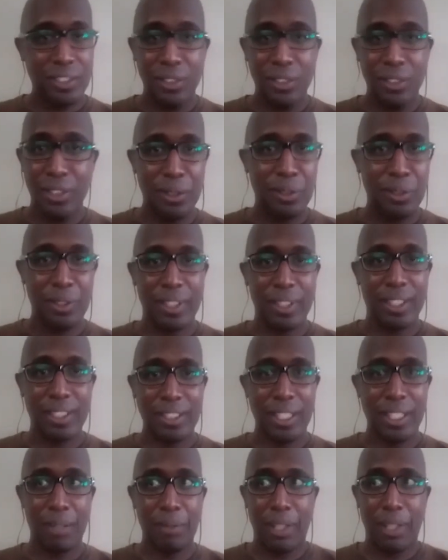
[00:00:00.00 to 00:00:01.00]
You do
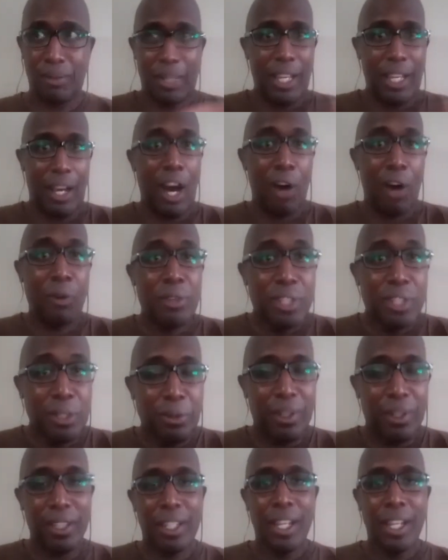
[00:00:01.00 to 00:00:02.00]
this. I'm like, yeah, I'll
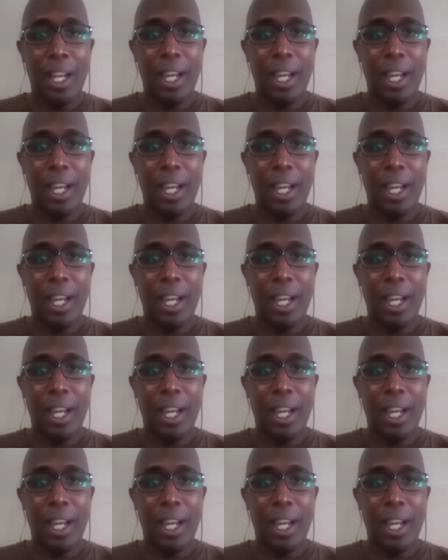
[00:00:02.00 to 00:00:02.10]
do it.